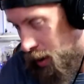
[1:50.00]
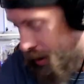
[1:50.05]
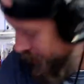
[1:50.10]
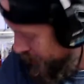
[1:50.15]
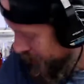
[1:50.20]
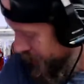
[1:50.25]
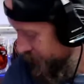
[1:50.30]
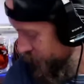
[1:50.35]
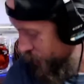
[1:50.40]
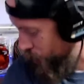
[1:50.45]

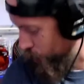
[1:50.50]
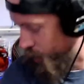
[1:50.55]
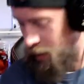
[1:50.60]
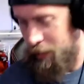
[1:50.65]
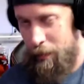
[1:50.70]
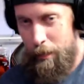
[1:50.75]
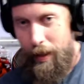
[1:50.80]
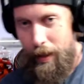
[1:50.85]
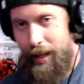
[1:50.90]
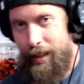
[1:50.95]
Welcome
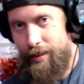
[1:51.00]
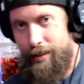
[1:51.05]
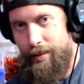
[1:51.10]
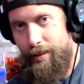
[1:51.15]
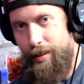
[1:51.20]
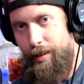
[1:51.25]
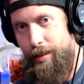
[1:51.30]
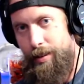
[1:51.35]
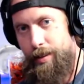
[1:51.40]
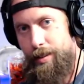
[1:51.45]
everyone back
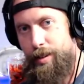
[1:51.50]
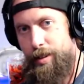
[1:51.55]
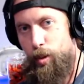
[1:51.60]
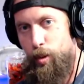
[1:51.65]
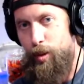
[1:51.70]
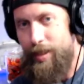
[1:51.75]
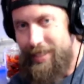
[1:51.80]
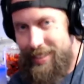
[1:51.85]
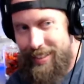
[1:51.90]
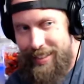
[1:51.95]
to
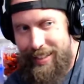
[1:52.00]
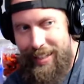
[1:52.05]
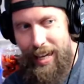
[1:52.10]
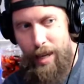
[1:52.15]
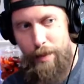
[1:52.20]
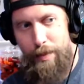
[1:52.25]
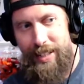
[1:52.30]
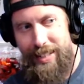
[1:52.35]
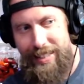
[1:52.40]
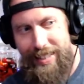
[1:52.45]
Twisted
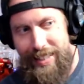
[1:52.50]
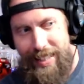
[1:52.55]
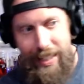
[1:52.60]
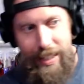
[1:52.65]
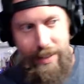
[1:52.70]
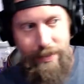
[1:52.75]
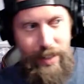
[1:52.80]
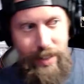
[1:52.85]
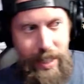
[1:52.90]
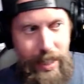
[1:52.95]
Gaming
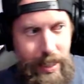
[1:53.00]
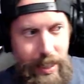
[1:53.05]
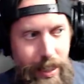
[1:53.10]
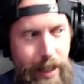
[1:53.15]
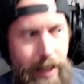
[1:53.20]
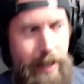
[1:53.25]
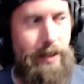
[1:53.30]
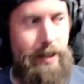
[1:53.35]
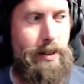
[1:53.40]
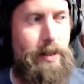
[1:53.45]

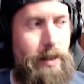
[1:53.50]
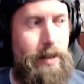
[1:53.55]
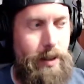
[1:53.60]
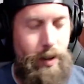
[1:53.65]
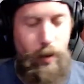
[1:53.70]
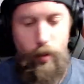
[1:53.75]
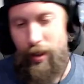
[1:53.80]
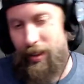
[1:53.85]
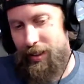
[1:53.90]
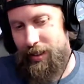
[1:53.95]
TV.
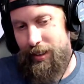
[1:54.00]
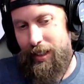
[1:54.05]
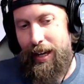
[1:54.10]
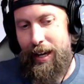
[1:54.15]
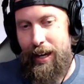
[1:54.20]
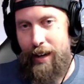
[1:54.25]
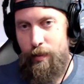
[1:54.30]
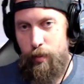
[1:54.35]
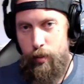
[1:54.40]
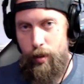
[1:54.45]
We are
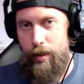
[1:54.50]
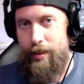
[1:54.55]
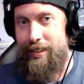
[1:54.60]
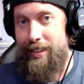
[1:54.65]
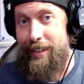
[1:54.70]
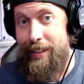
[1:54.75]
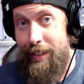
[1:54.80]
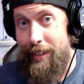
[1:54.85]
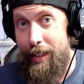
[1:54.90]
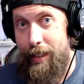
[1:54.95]
live once
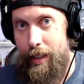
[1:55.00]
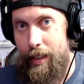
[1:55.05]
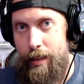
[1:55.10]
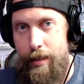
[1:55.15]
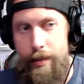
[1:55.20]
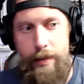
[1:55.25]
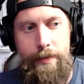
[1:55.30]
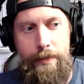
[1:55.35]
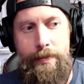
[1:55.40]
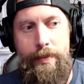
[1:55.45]

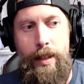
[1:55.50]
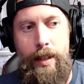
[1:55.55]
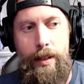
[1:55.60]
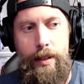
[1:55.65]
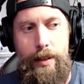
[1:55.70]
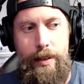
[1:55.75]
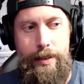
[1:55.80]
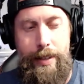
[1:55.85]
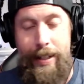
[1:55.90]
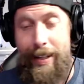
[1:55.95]
again.
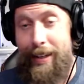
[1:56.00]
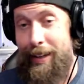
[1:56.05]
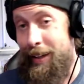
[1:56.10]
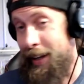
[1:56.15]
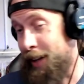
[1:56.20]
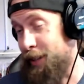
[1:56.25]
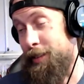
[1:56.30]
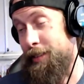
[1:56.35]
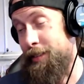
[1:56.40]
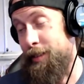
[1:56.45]
Today,
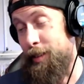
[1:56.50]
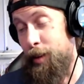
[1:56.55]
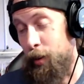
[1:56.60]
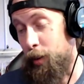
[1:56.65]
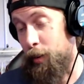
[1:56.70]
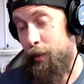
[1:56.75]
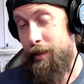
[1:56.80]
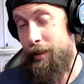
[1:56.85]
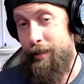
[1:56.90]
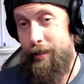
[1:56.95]
I don't even know
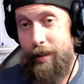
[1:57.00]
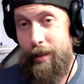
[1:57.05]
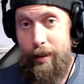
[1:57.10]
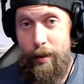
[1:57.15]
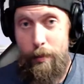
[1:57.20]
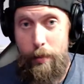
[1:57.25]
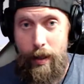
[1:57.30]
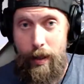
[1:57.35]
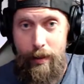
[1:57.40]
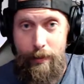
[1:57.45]
what we're going to talk
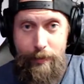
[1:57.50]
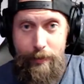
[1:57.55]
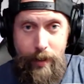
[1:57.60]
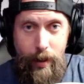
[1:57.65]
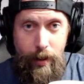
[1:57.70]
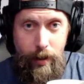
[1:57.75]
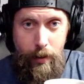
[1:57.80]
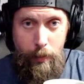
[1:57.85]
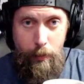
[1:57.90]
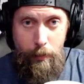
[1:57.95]
about.
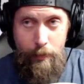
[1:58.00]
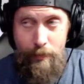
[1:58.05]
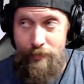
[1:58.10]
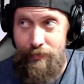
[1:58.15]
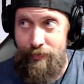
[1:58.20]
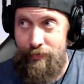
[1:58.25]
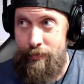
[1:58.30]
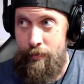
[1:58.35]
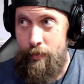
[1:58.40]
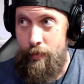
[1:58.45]
Um,
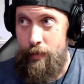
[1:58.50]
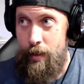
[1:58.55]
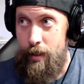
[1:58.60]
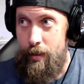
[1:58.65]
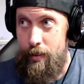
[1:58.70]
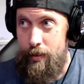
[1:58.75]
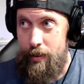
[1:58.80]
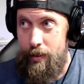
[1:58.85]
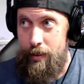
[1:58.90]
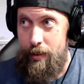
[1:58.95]

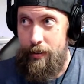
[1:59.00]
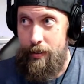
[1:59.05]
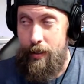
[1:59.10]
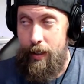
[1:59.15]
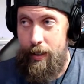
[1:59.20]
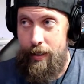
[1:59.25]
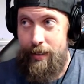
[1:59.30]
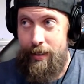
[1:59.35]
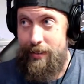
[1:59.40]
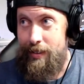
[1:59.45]
the
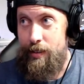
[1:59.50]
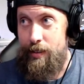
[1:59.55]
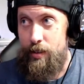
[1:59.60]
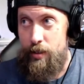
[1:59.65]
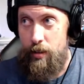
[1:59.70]
I guess I'll